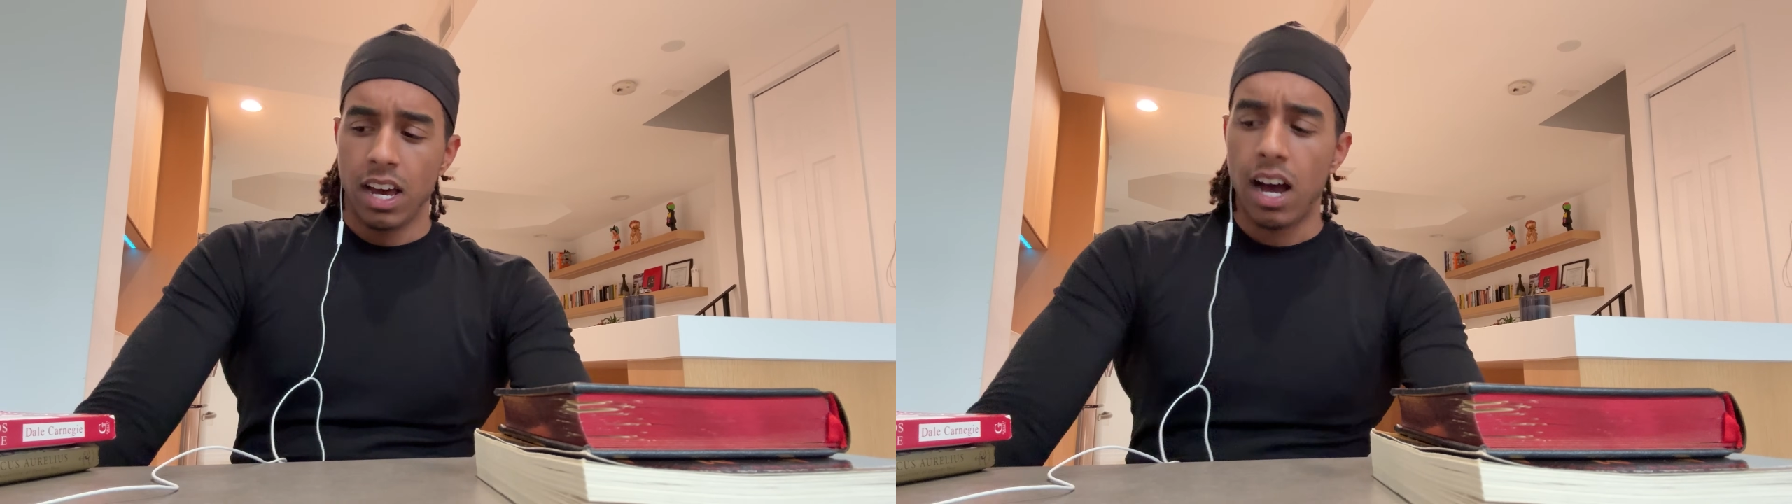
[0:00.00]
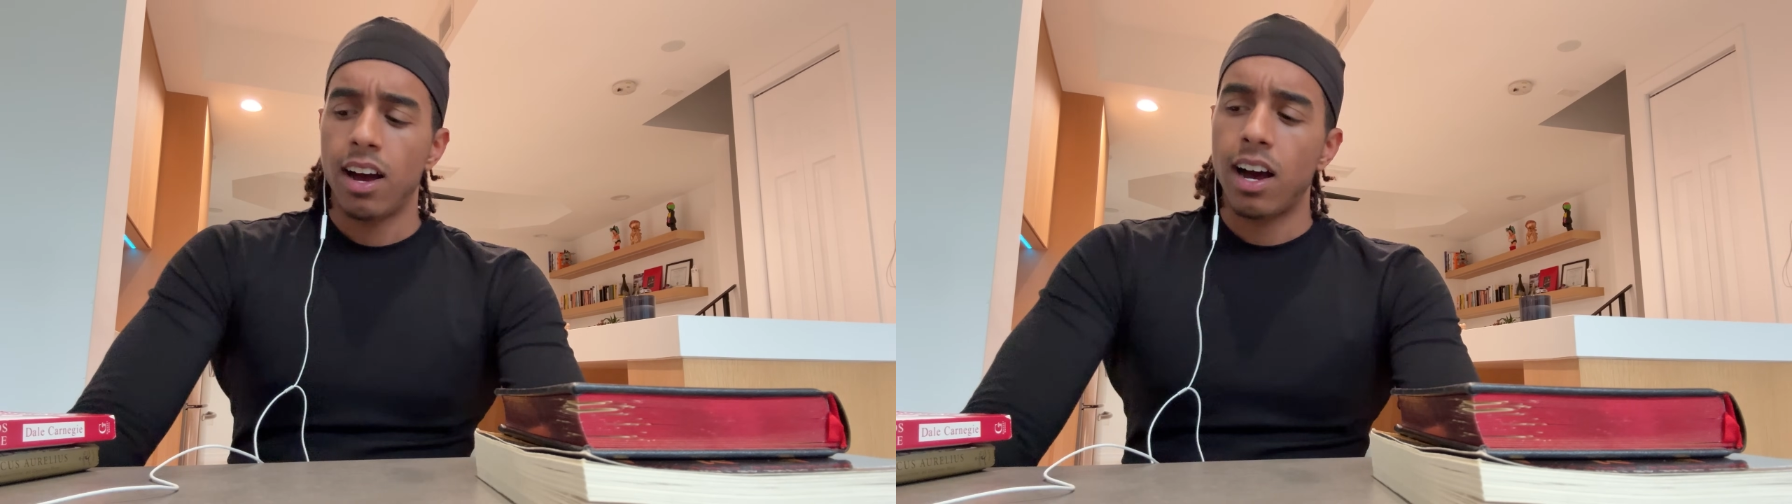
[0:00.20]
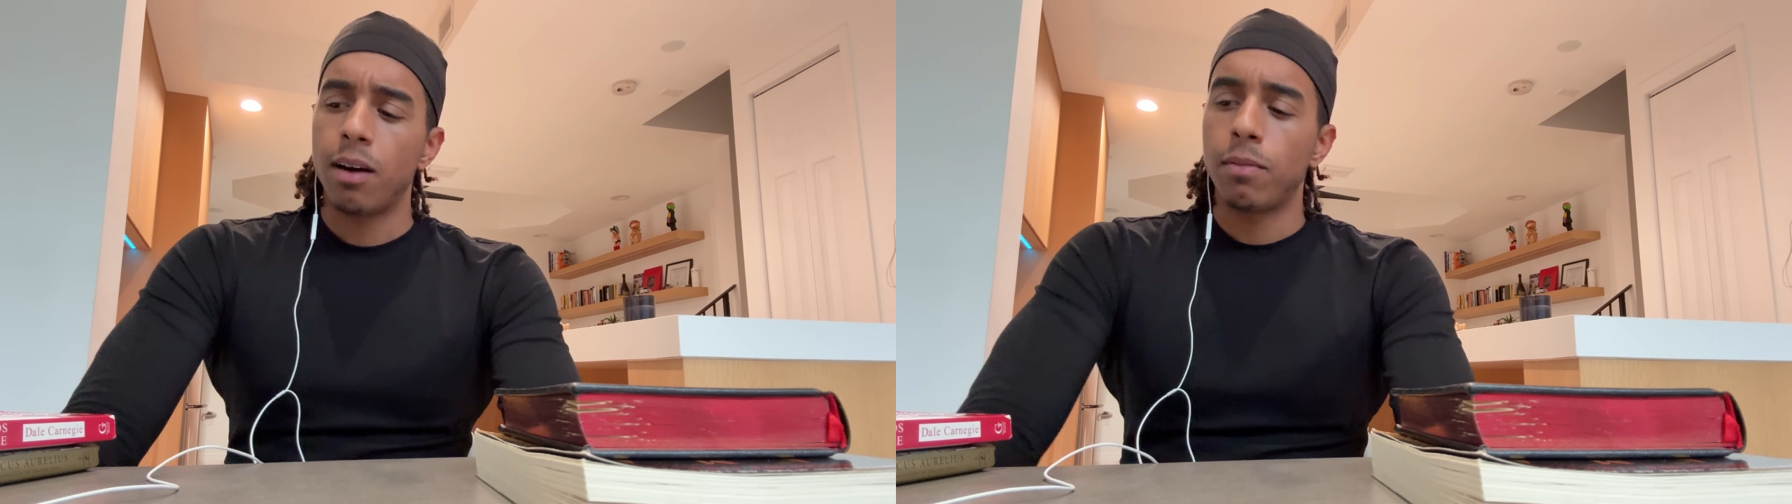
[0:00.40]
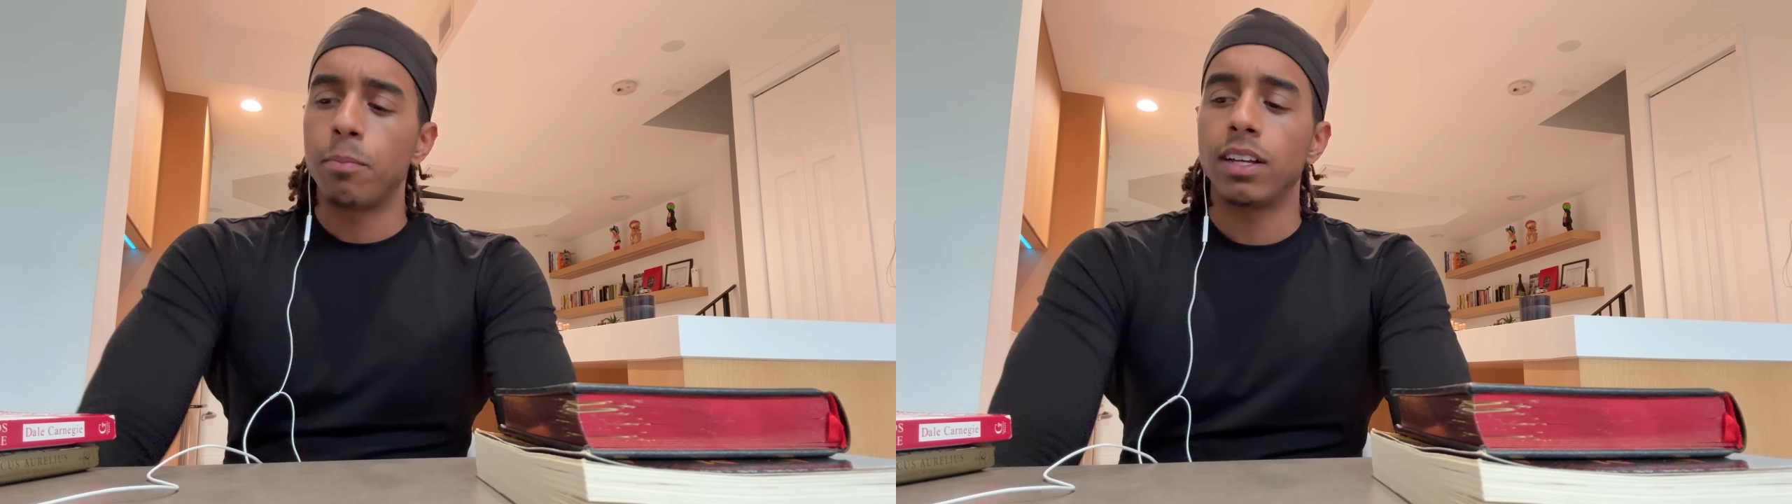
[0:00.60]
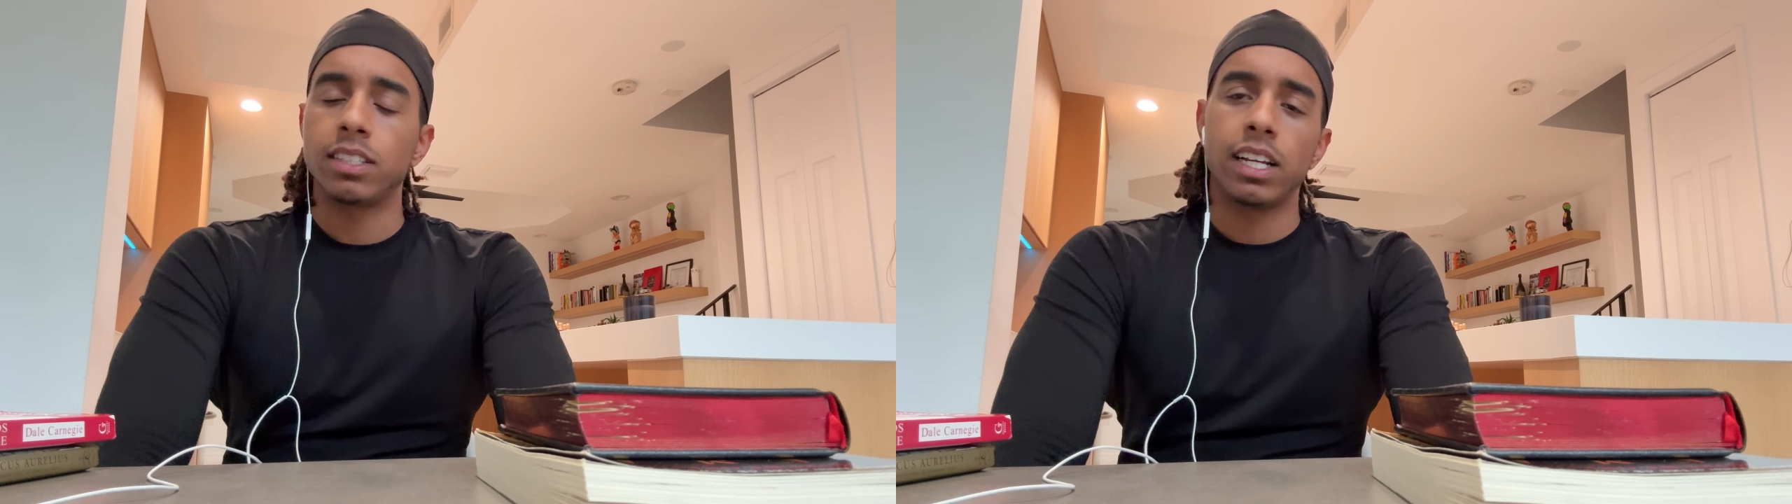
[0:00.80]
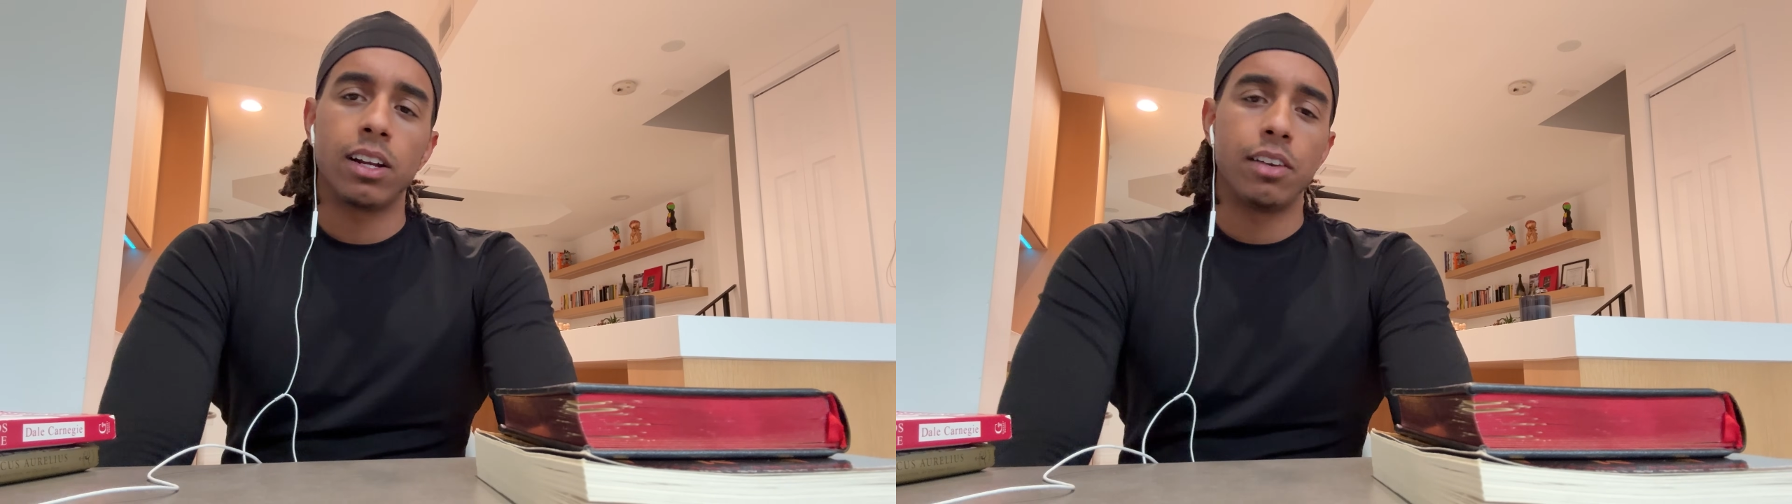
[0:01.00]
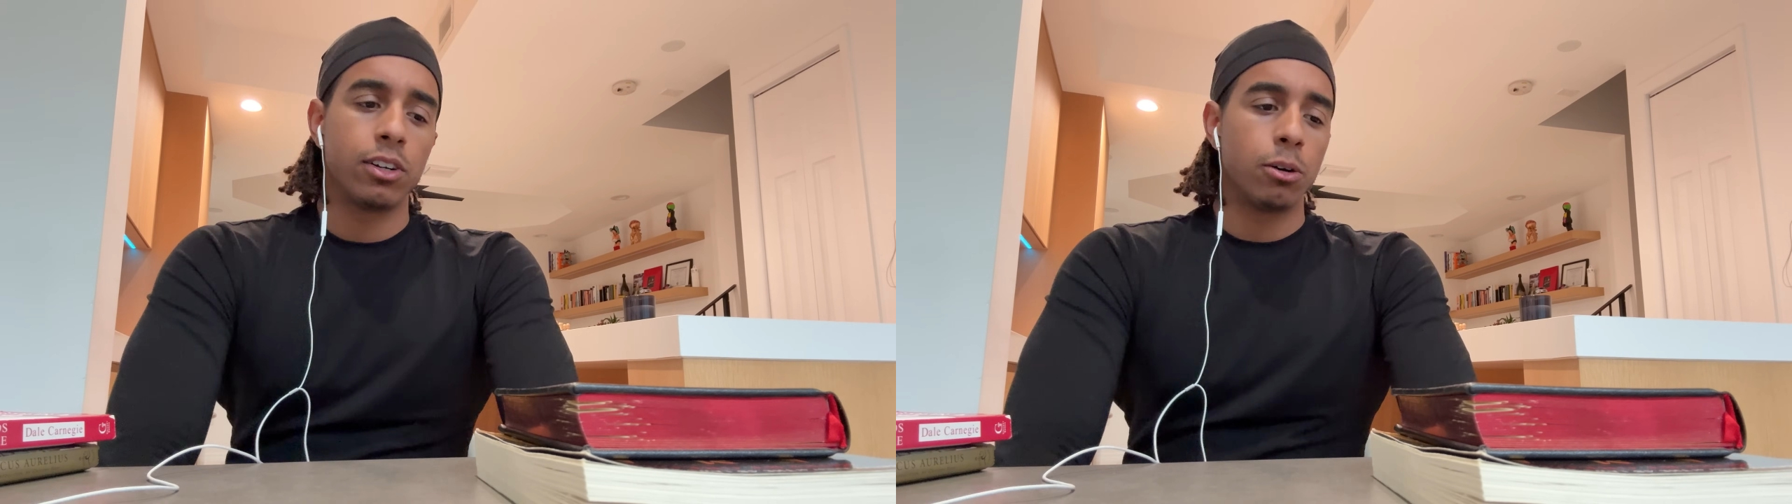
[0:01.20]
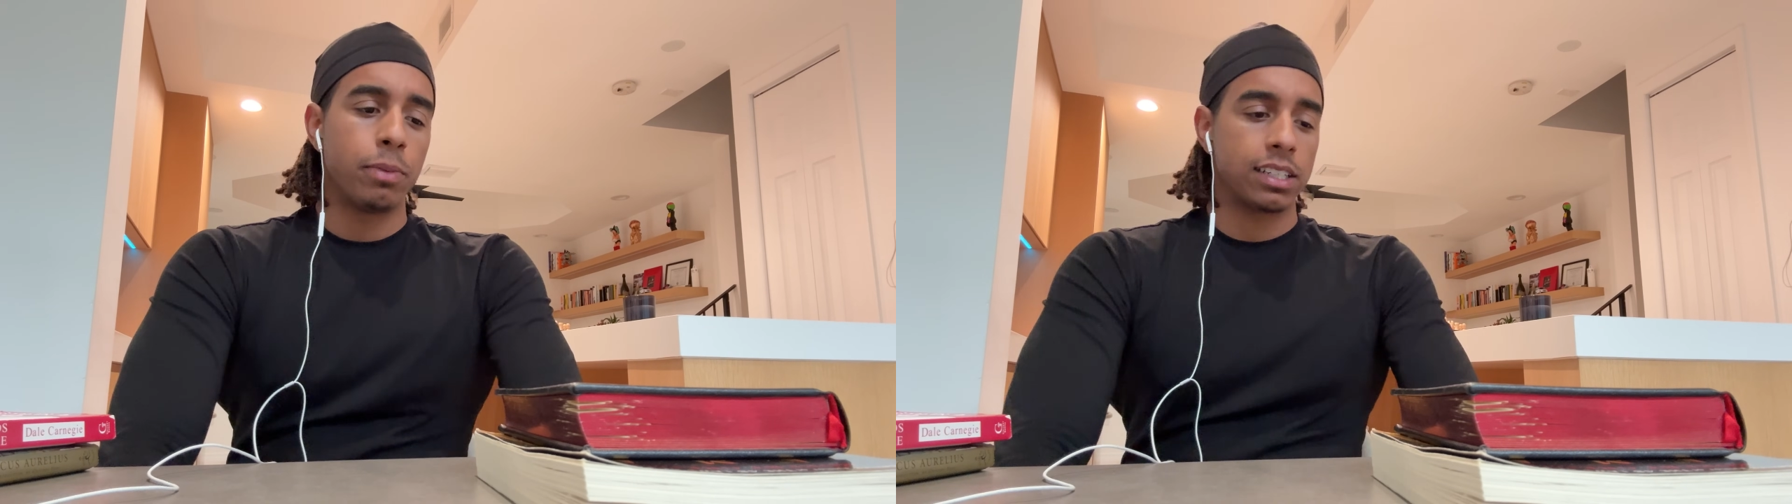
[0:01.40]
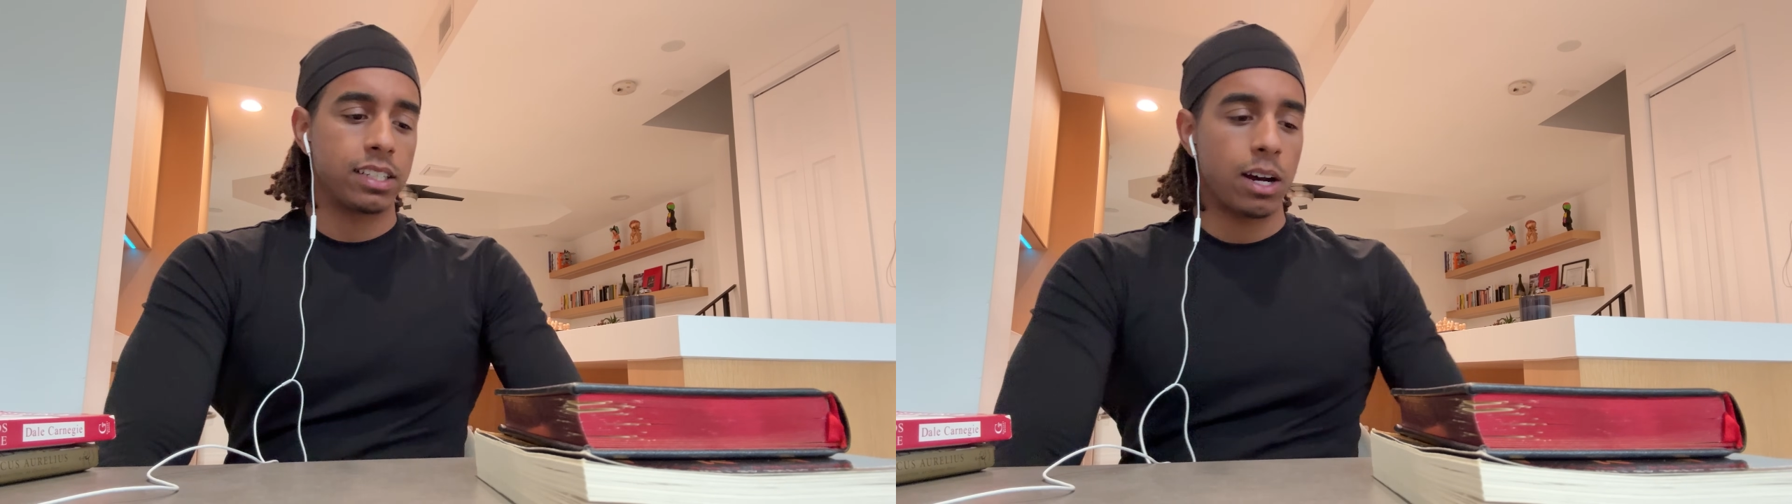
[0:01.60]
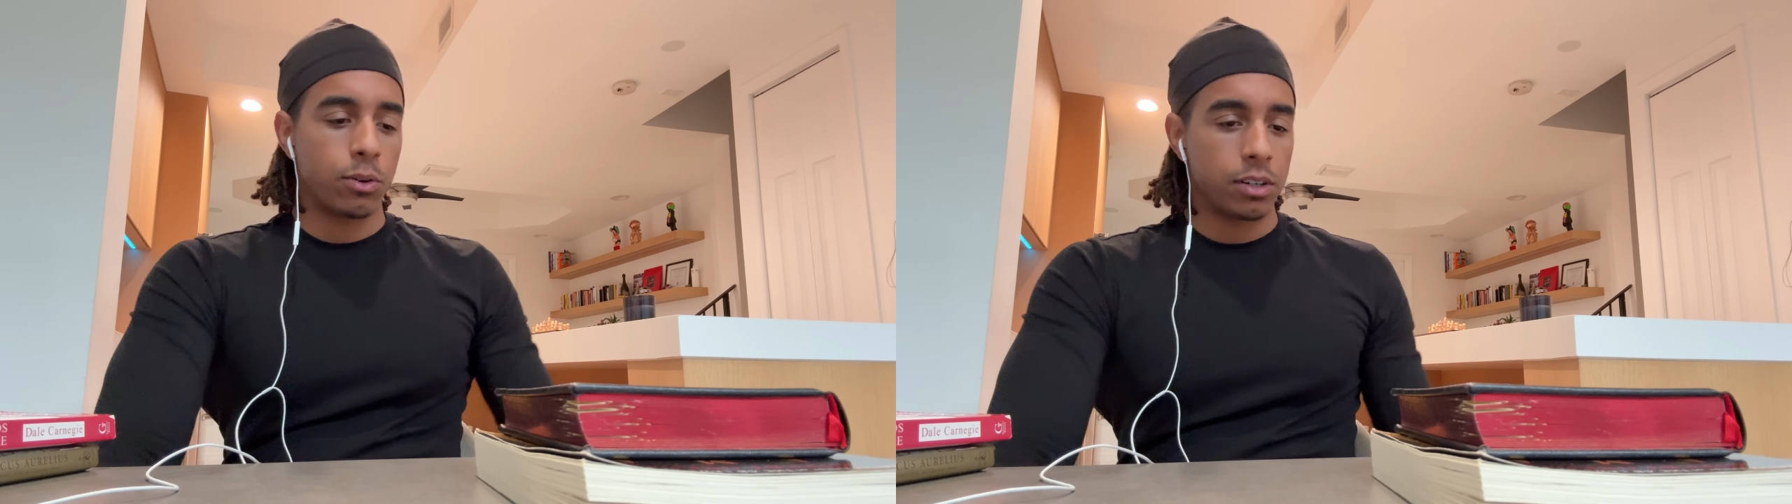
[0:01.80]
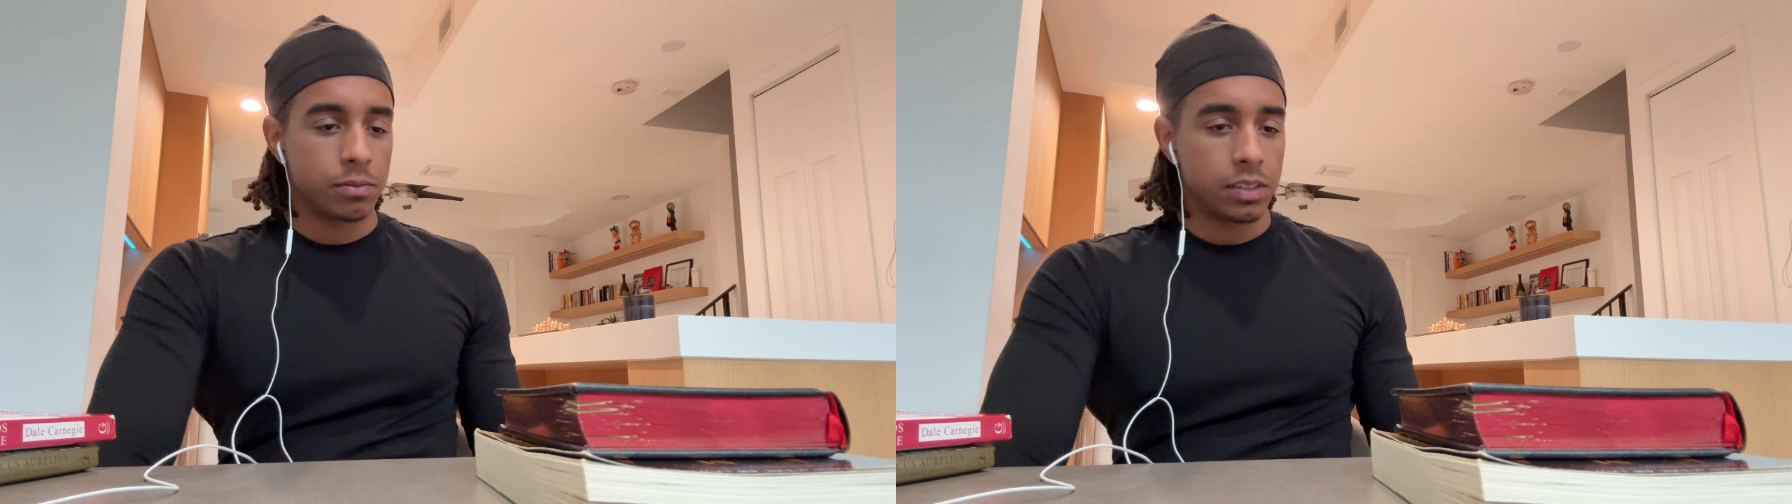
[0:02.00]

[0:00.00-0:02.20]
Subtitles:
I'm not saying I'll never go back to that one.